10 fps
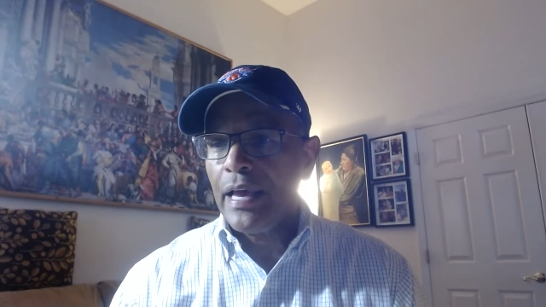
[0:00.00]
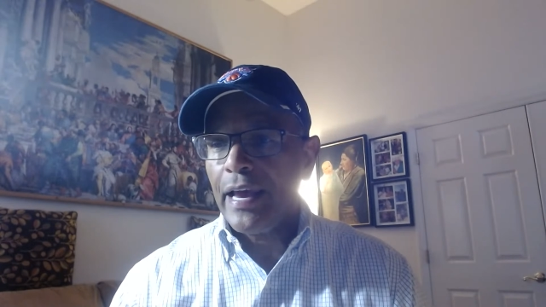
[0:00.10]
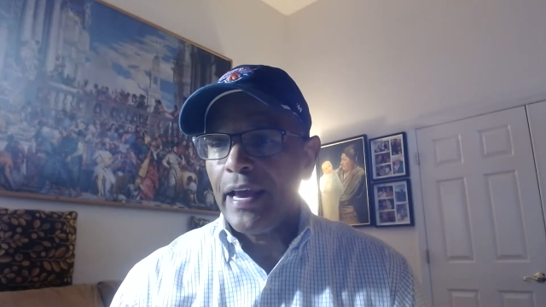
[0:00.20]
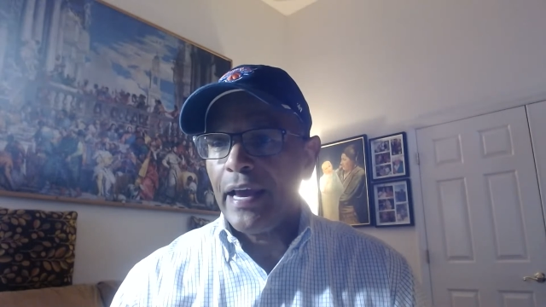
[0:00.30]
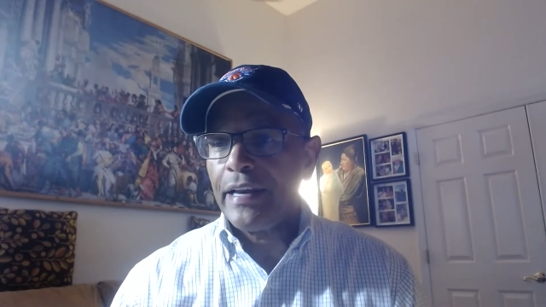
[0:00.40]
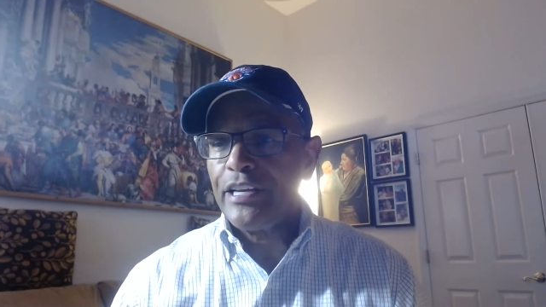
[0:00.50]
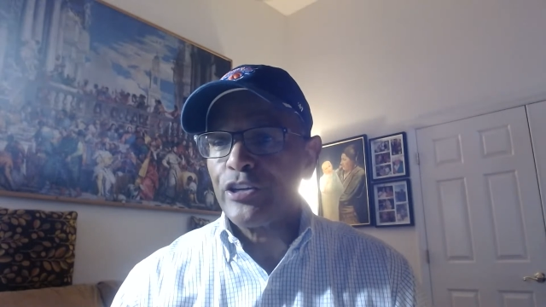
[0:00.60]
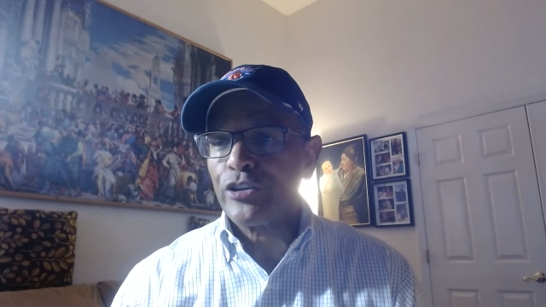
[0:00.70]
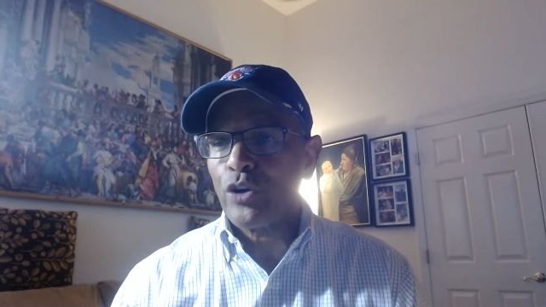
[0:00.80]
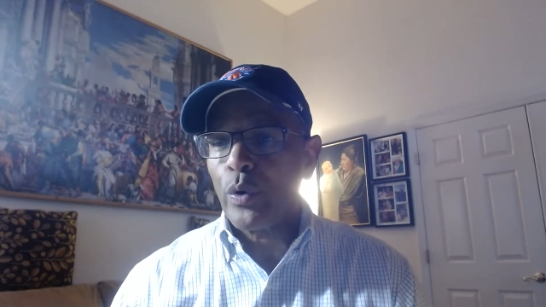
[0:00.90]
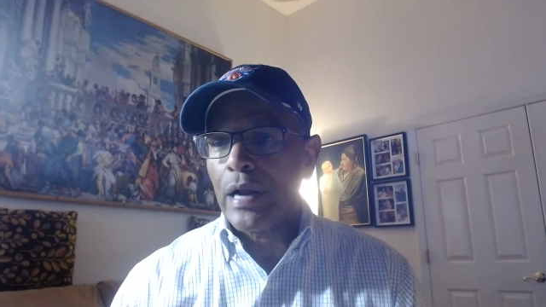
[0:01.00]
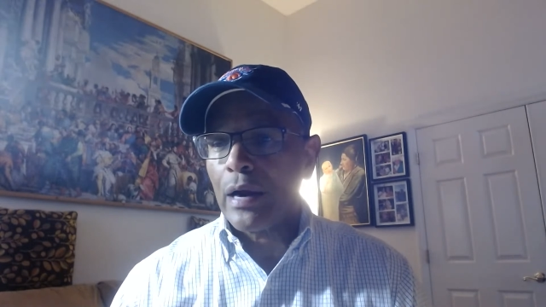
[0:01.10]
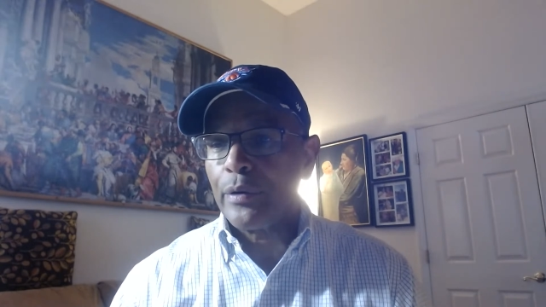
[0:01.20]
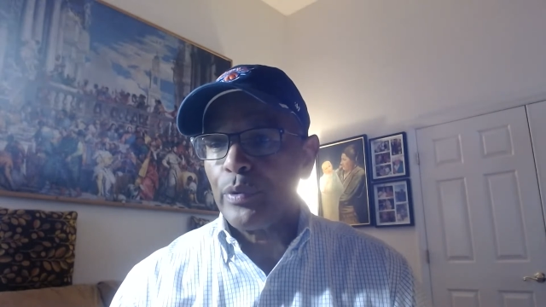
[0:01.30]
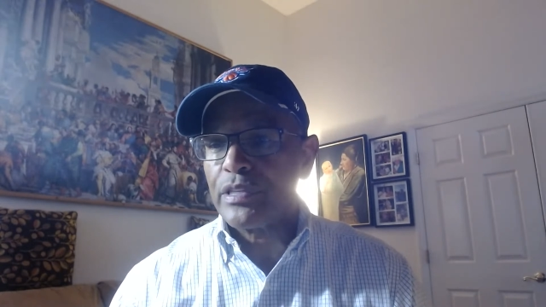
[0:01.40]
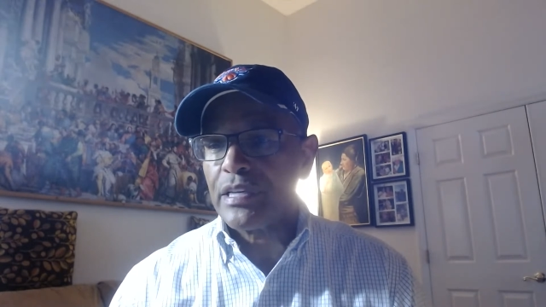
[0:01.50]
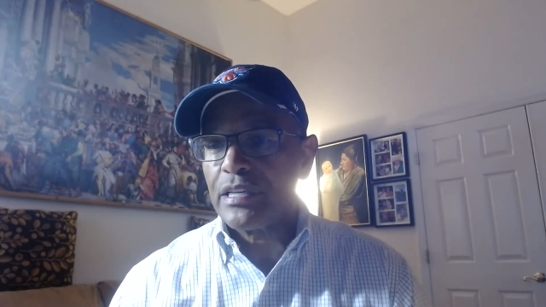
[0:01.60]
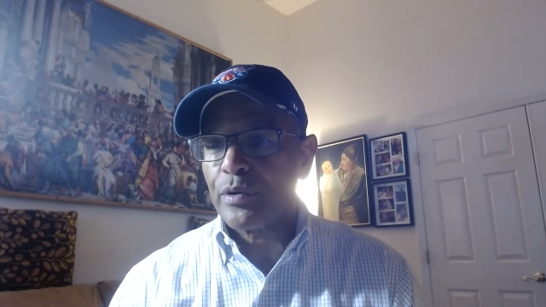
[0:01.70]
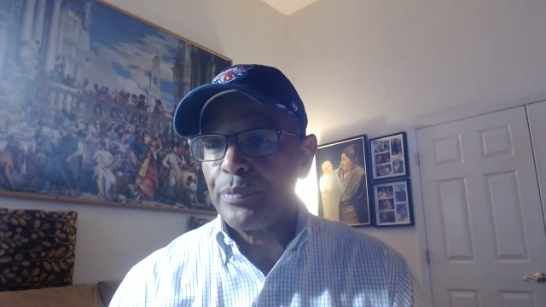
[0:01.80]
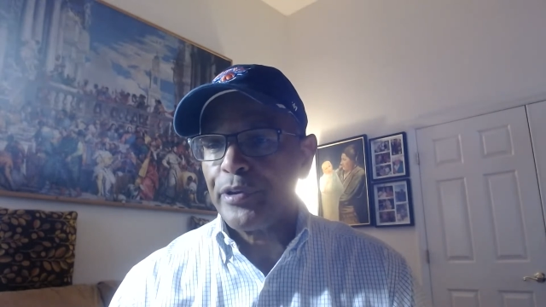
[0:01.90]
and he showed out. It was
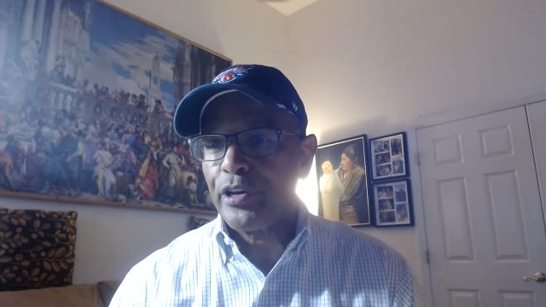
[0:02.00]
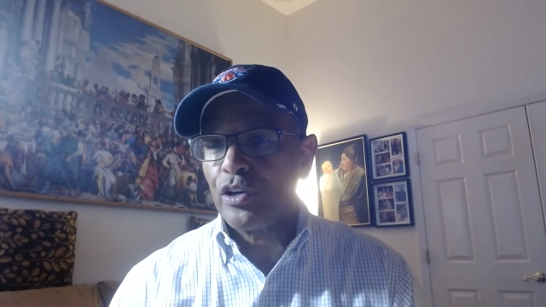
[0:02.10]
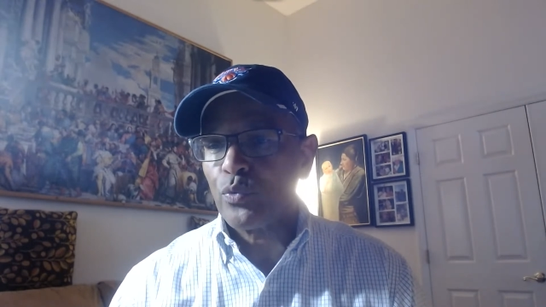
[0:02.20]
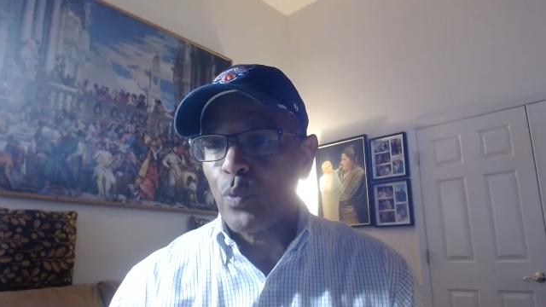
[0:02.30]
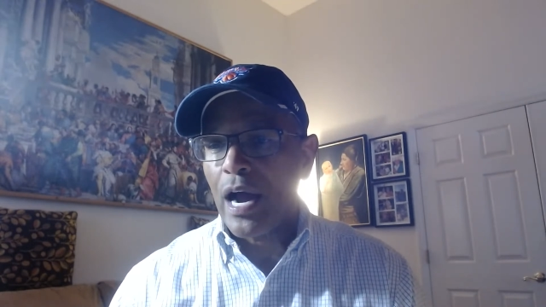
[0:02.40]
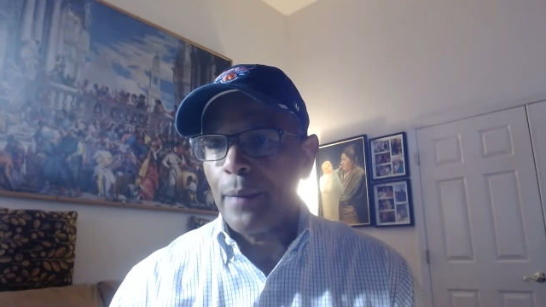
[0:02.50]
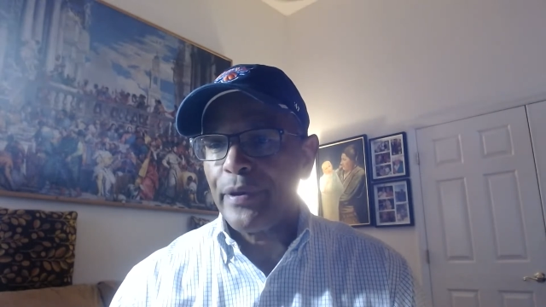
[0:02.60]
his, because why?